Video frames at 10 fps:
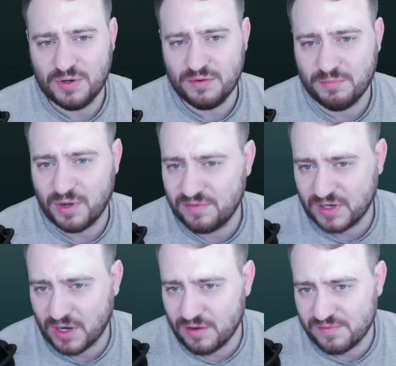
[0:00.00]
bother
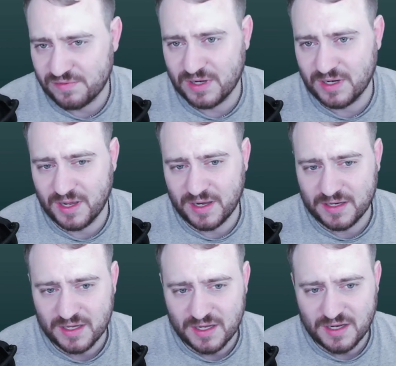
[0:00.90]
going for it. Like,
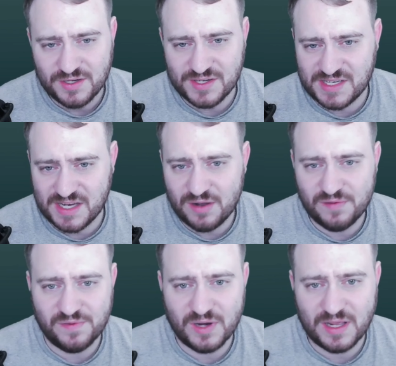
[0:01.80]
just settle
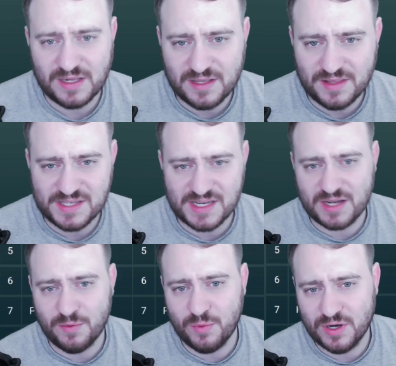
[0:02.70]
for like the
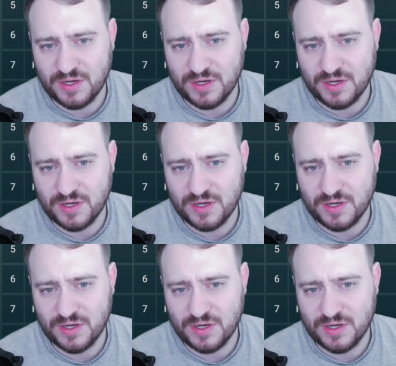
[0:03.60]
second one.